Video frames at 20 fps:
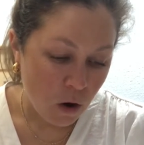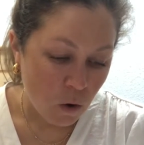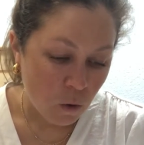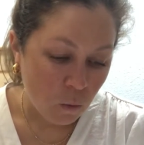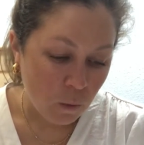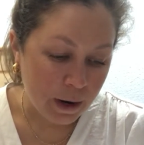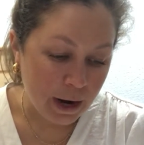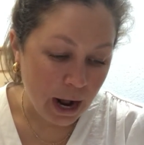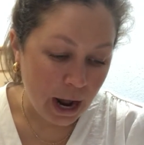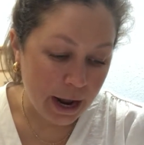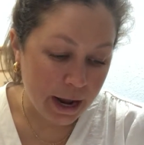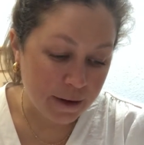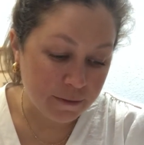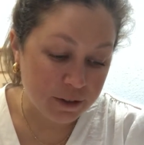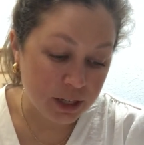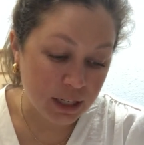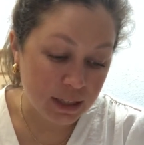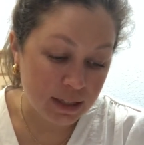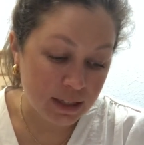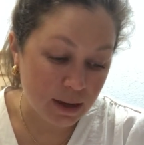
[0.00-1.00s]
When I have
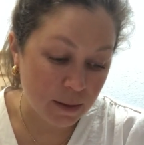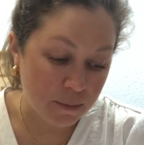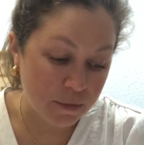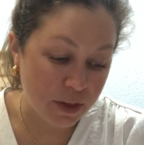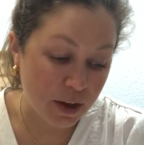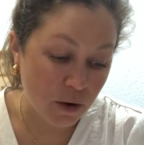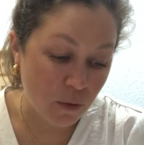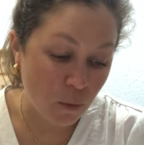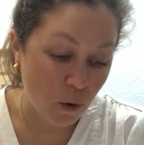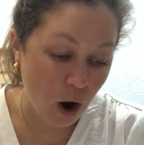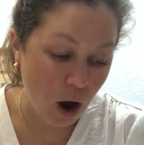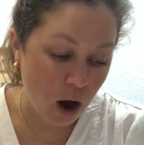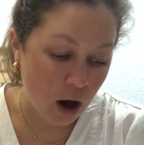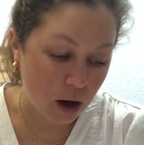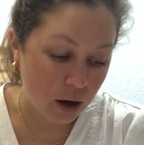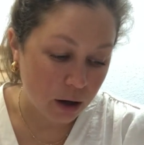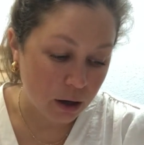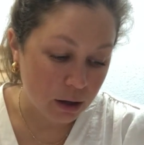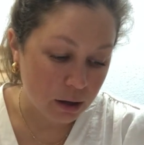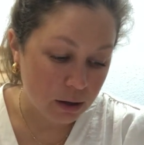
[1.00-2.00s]
done something
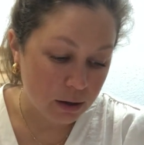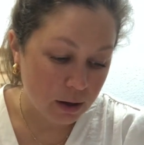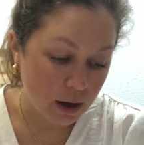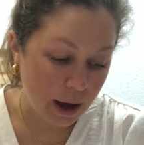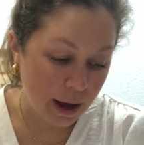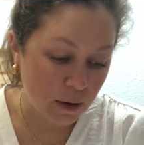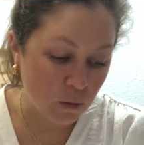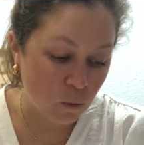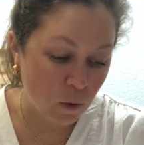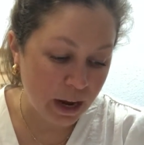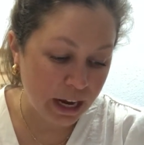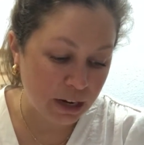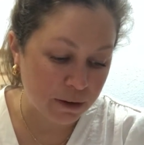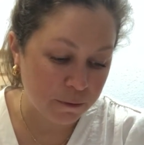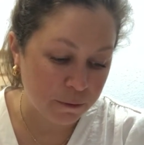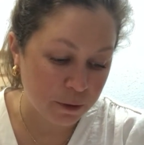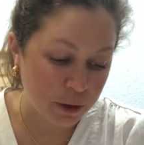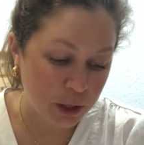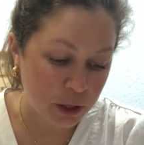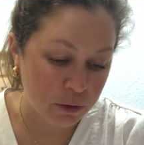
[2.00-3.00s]
wrong, I wait
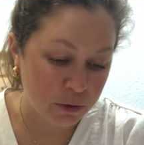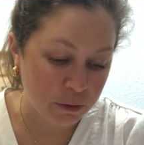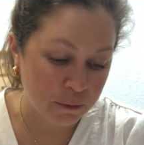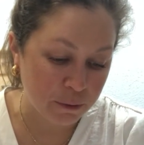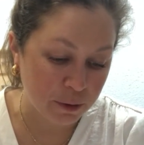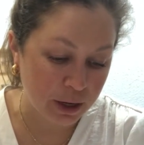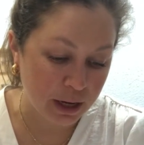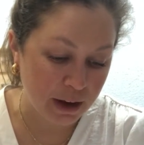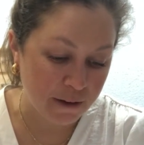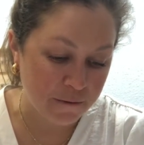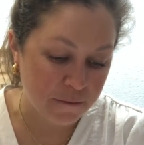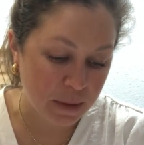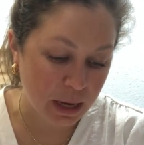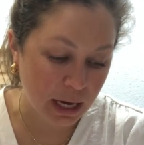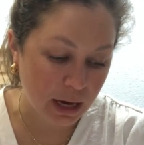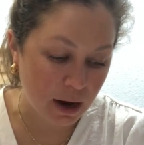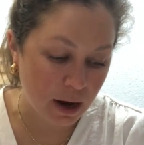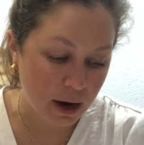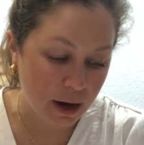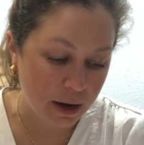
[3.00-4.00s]
for you to forgive me,
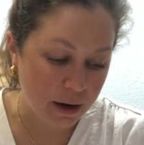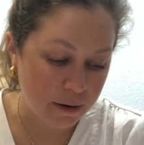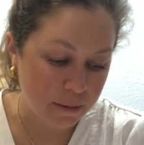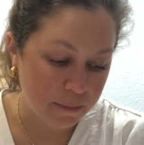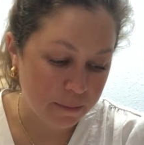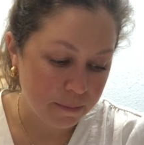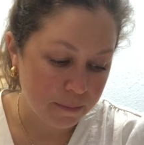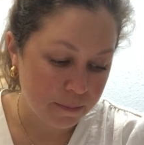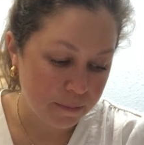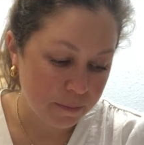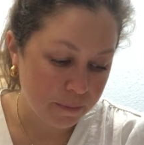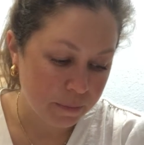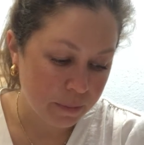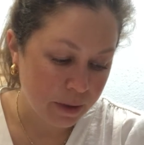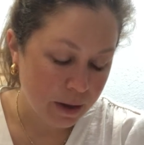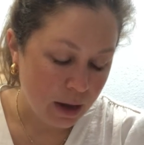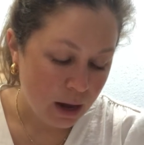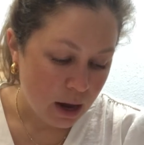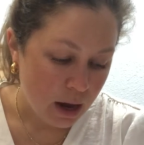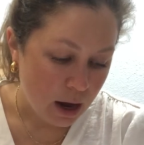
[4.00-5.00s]
God.
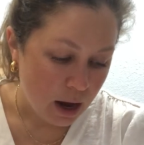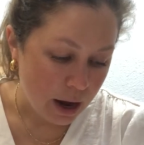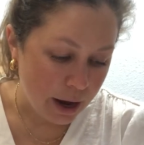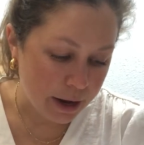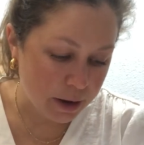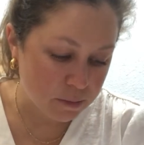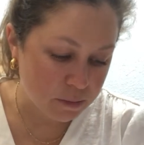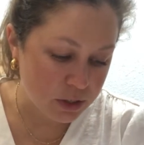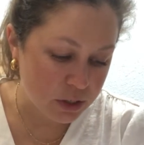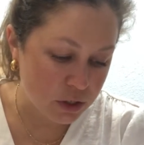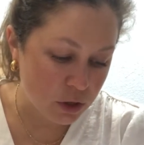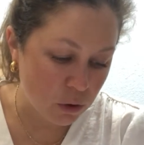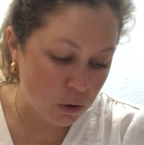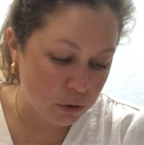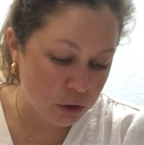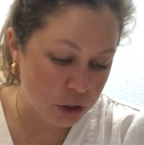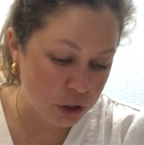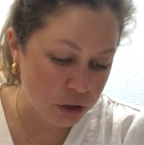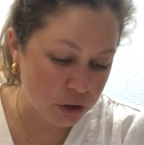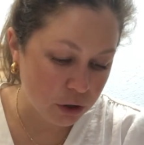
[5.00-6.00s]
I am so
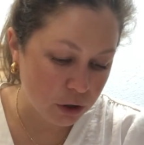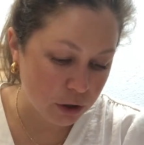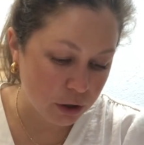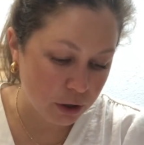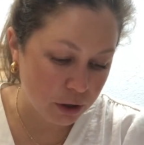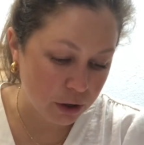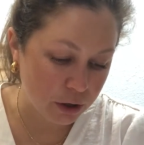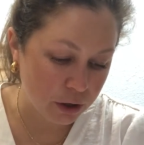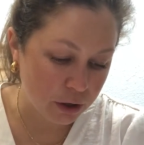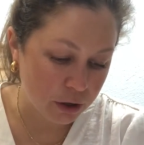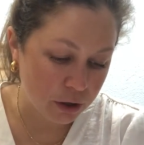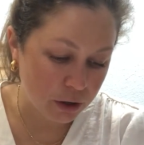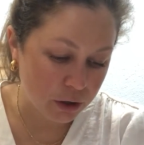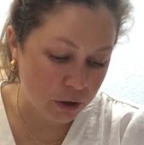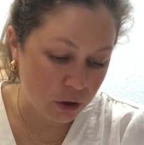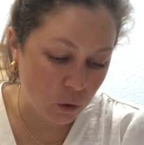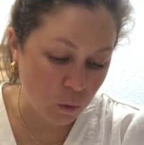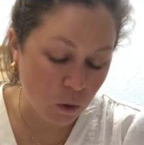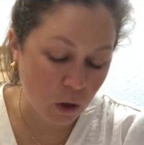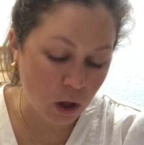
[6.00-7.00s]
sure
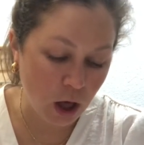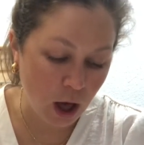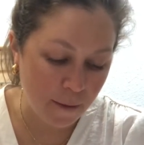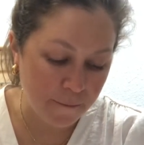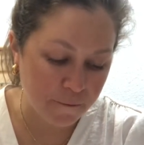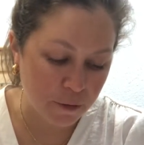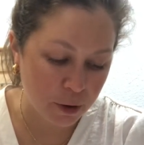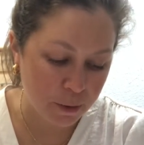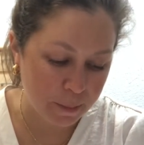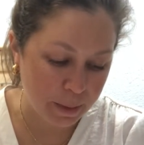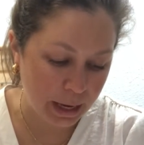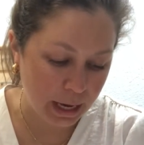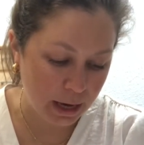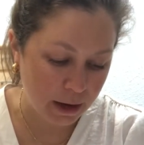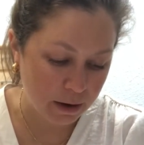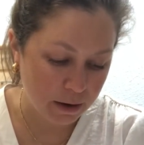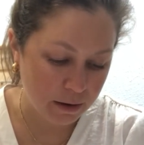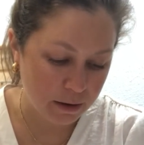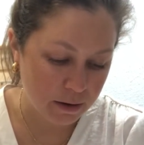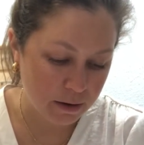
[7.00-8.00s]
you will comfort me.
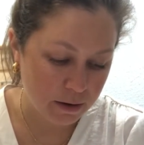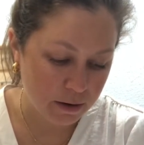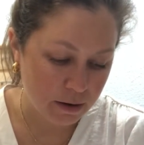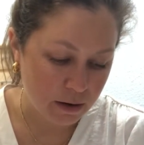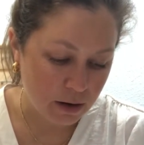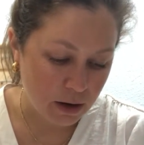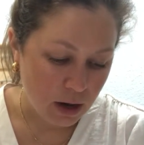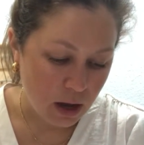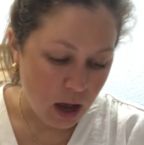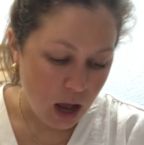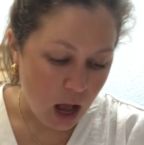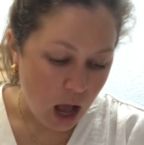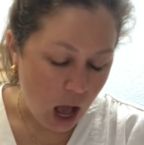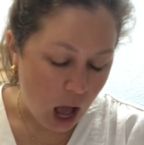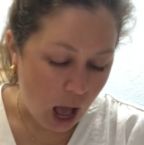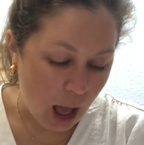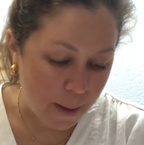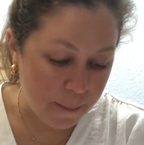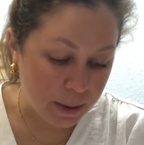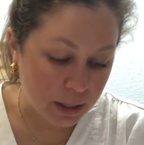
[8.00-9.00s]

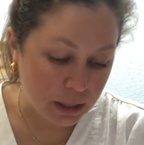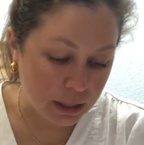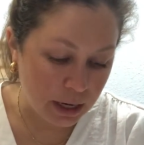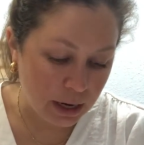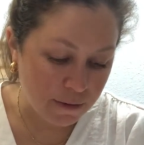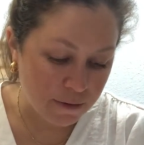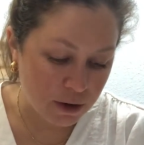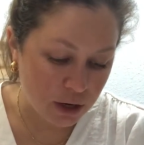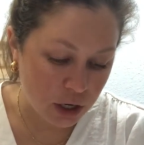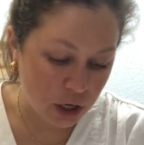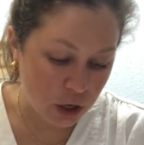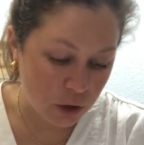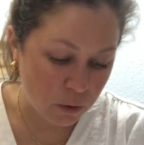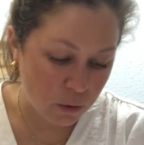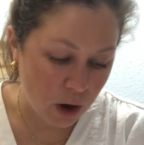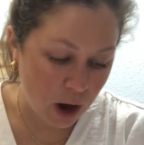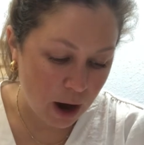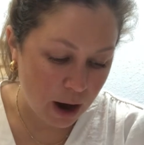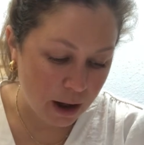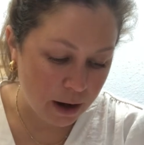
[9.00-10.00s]
I believe in you,
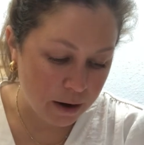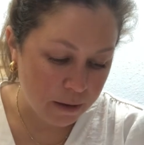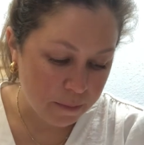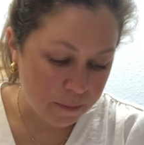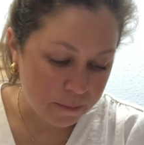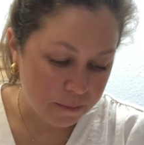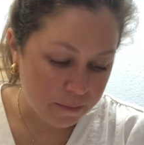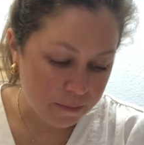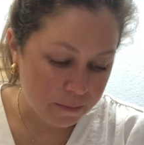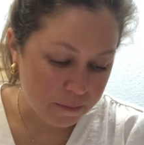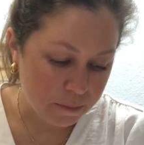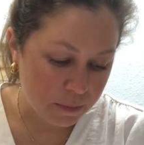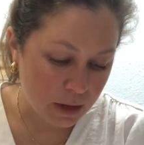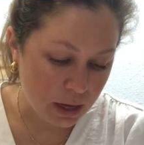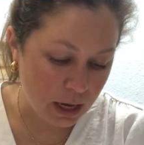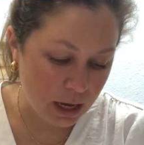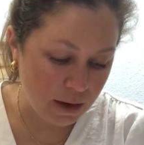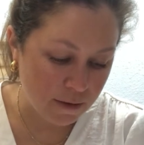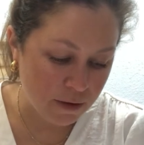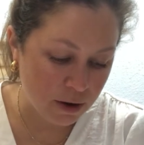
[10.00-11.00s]
God,
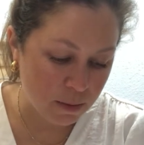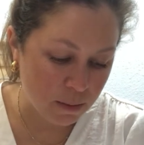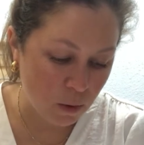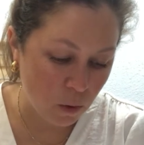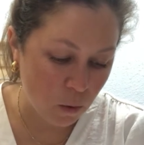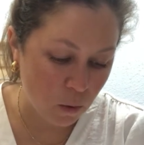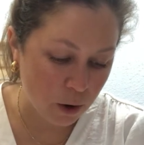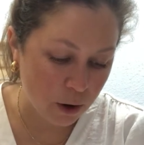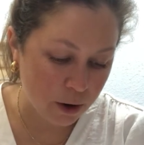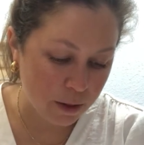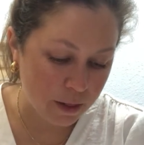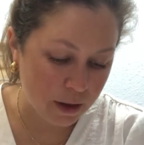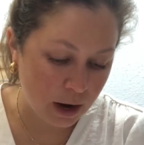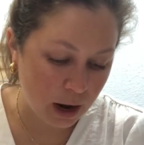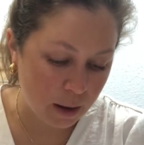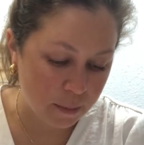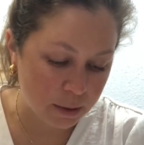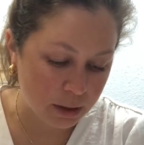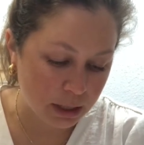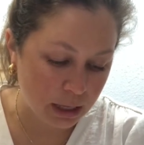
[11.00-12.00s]
even more than
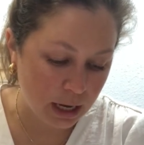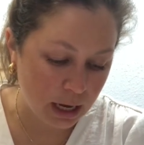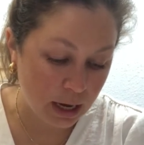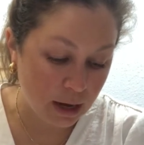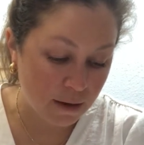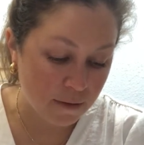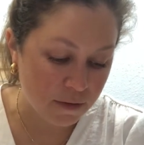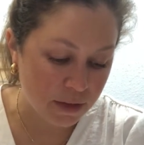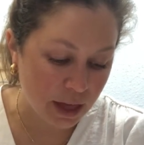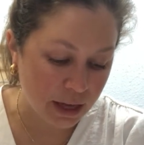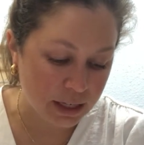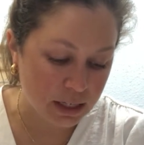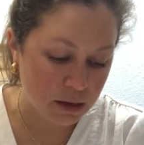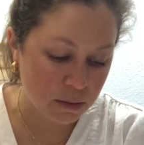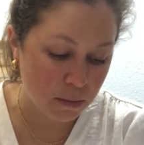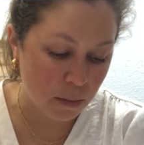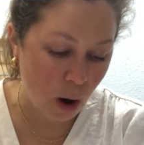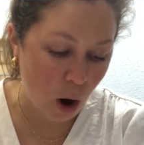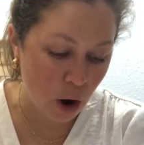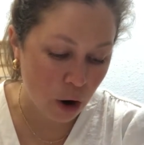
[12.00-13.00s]
I believe that
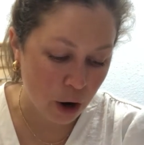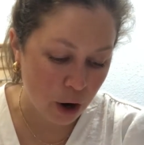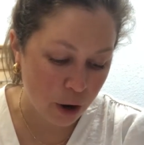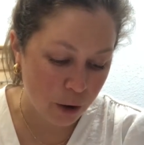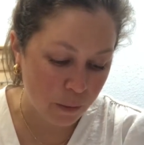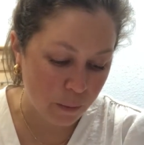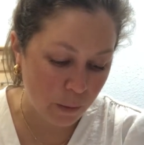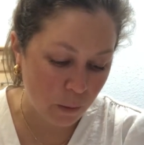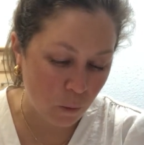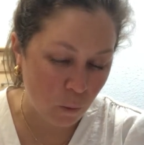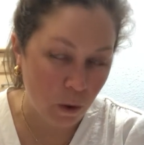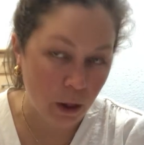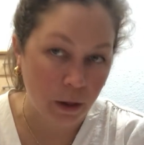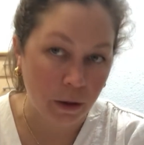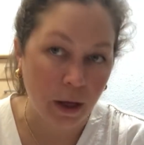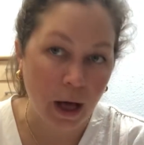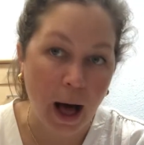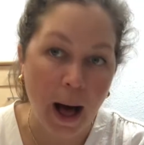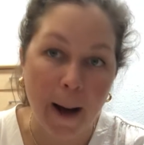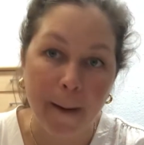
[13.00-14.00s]
tomorrow will
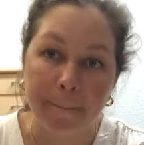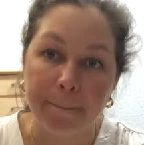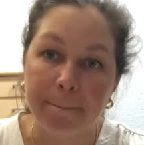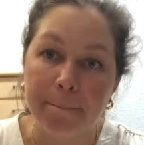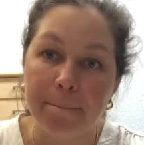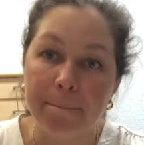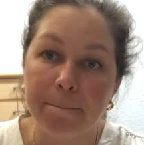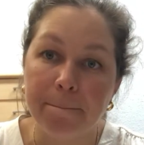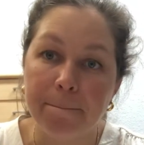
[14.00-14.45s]
come.